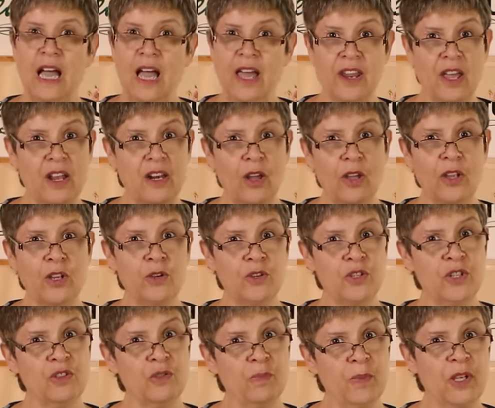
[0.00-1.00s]
And I like
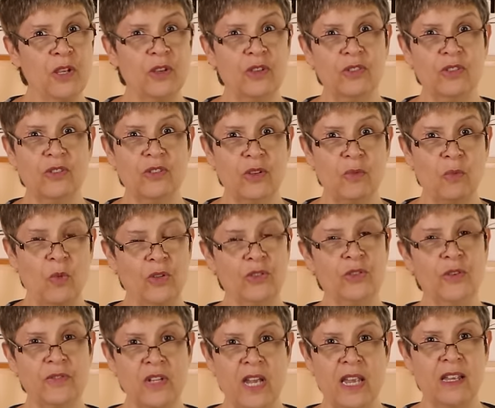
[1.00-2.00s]
cushions because
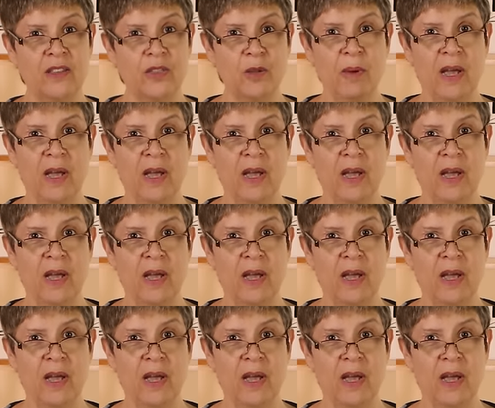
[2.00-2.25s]
once you've taken